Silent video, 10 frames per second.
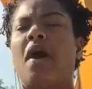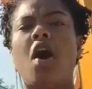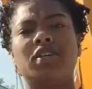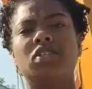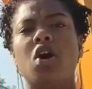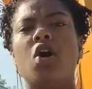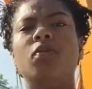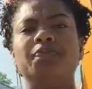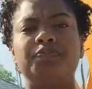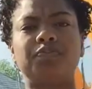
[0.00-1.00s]

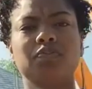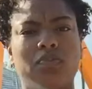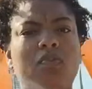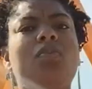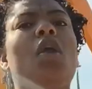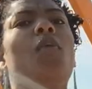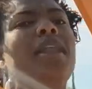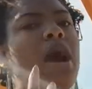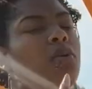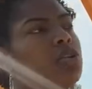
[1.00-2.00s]
Also, when
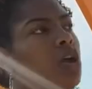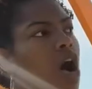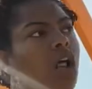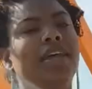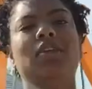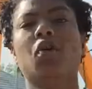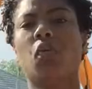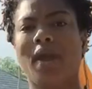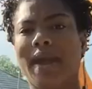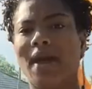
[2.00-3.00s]
I was calling
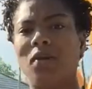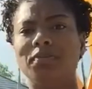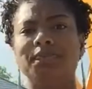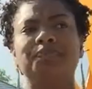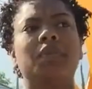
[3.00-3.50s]
around